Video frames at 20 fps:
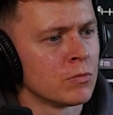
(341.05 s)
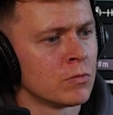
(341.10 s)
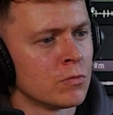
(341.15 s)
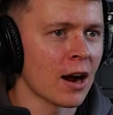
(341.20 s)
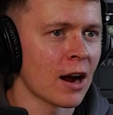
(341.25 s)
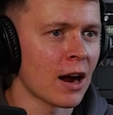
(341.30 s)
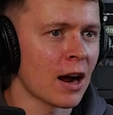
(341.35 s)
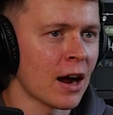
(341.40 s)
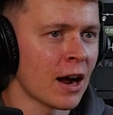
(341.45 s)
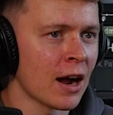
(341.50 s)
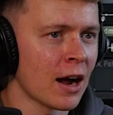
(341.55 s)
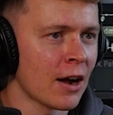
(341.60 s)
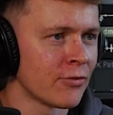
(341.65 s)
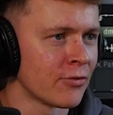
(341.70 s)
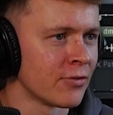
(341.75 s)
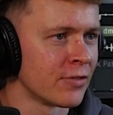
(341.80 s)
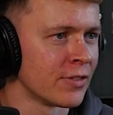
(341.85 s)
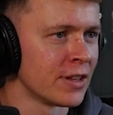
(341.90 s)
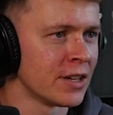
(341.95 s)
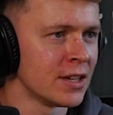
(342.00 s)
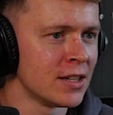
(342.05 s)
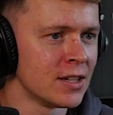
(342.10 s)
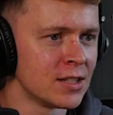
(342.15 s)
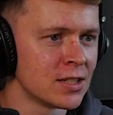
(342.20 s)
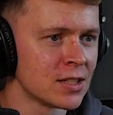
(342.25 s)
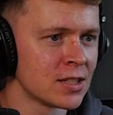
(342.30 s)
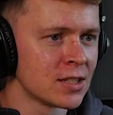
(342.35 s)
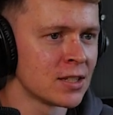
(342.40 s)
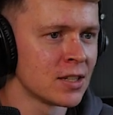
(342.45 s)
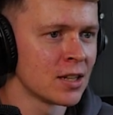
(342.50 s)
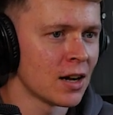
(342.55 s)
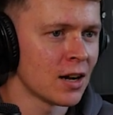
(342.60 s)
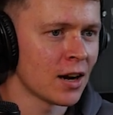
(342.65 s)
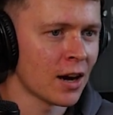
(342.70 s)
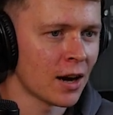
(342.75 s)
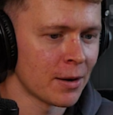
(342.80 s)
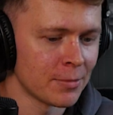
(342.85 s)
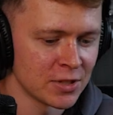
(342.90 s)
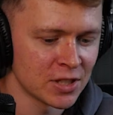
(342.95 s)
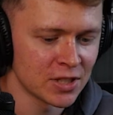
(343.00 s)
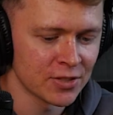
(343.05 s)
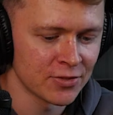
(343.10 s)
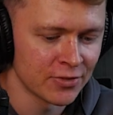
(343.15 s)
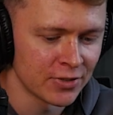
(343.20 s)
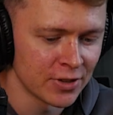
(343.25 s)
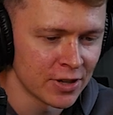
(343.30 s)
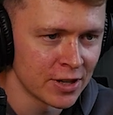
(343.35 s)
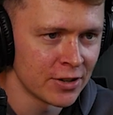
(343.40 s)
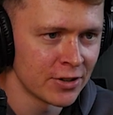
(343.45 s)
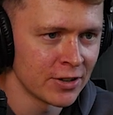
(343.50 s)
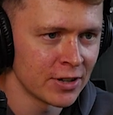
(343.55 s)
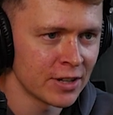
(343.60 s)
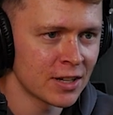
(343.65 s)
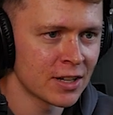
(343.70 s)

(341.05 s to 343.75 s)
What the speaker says: I have this atmospheric